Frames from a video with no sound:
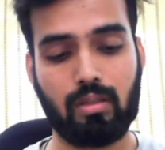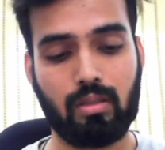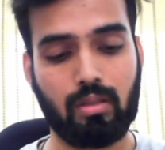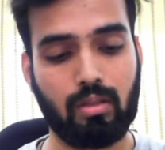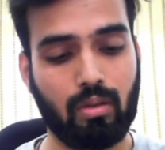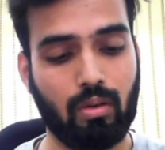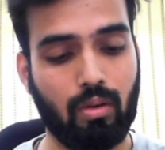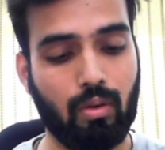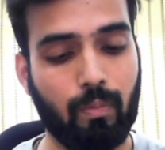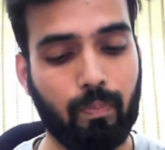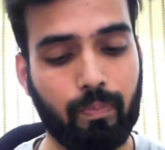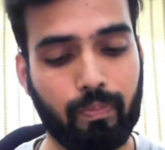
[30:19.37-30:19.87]

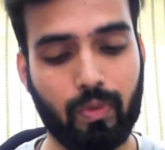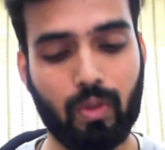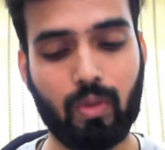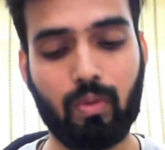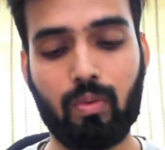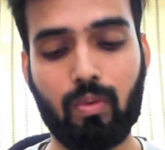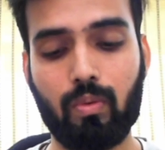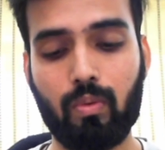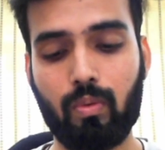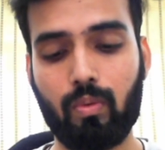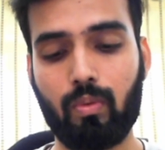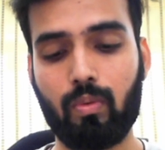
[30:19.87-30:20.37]
So
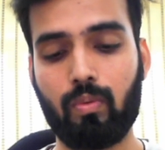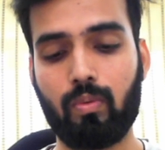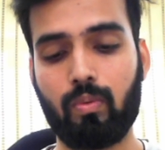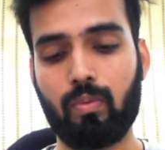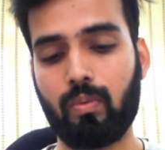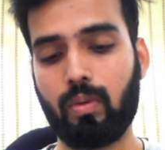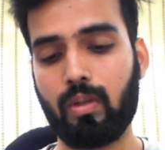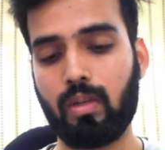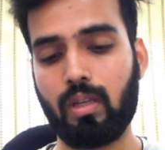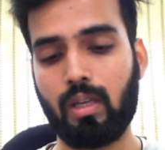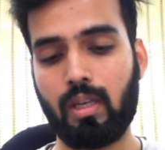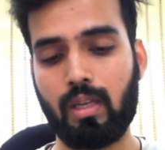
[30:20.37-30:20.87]

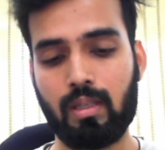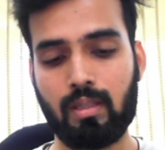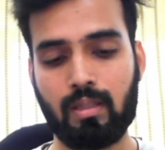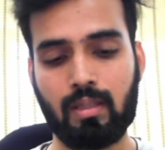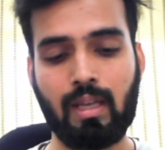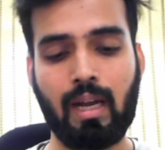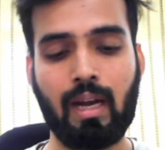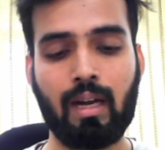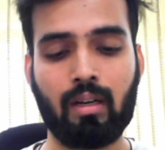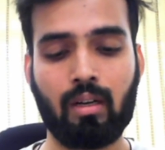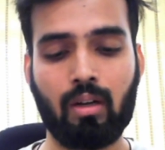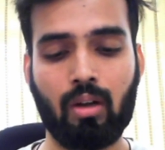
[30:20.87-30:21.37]
is
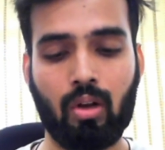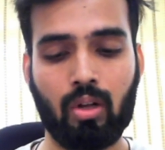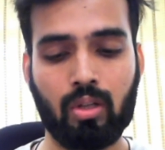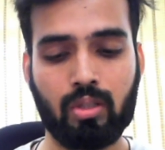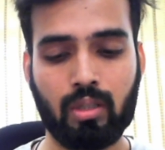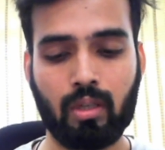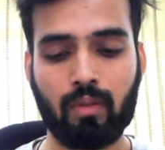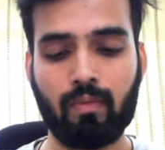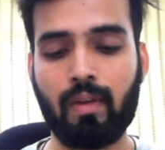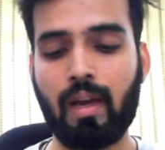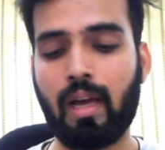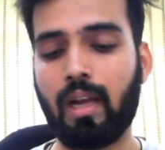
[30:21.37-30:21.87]
that
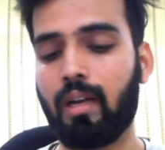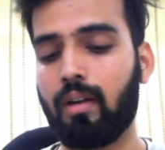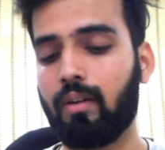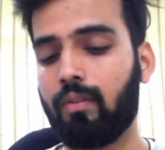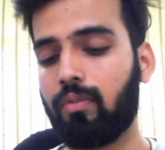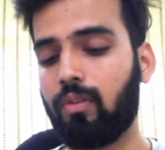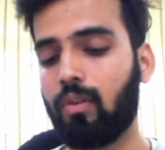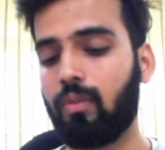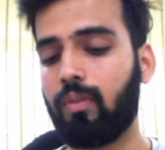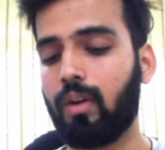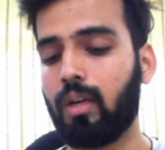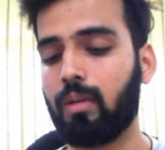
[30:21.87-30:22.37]
logic
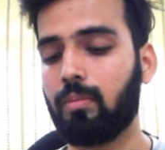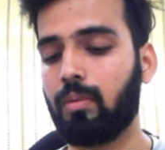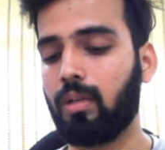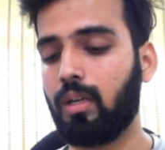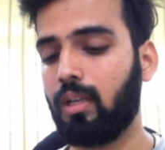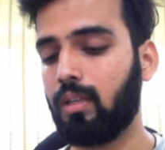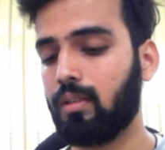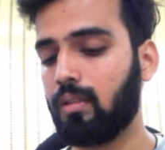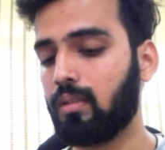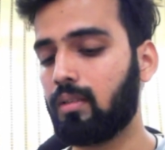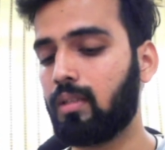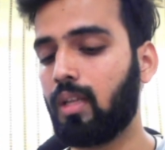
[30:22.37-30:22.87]
valid for fiber
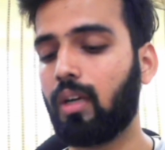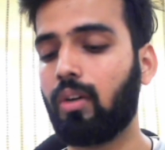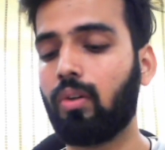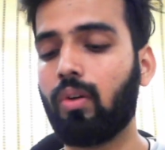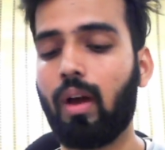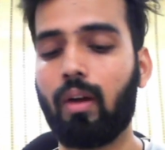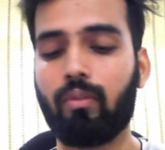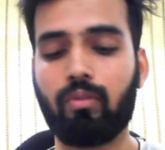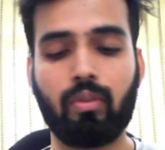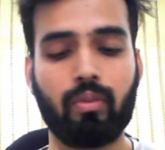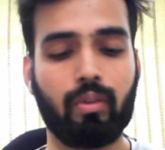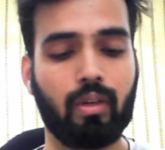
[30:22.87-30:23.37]
lasers? That you
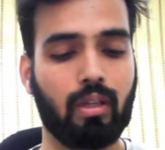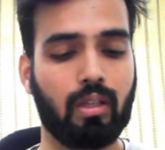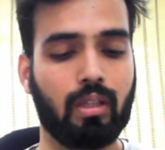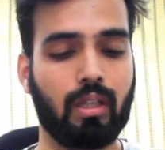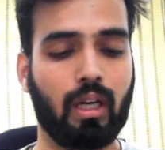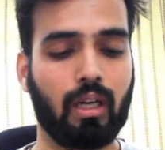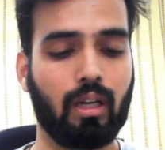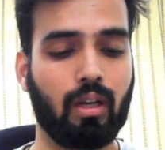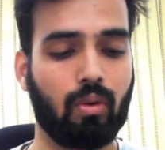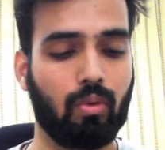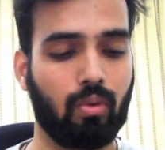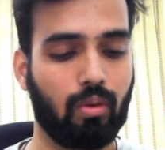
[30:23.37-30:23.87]
have to figure
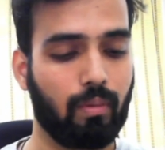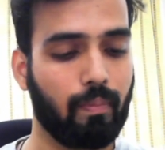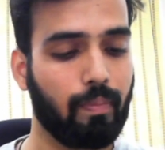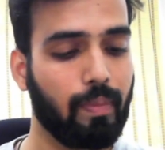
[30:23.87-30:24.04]
that out.